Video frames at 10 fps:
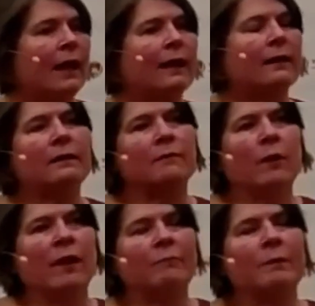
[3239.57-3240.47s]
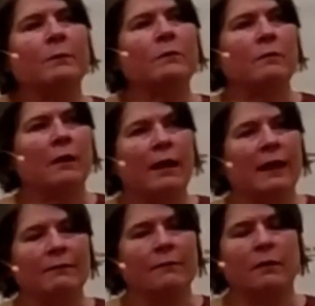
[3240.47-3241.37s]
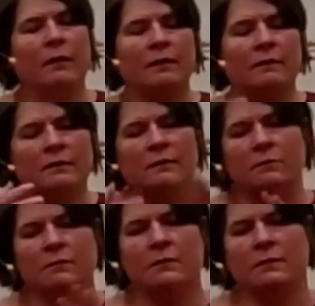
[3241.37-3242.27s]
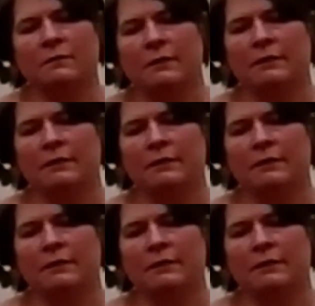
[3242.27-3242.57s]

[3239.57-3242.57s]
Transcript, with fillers: And if you have people who do not have good hearts, it's true that the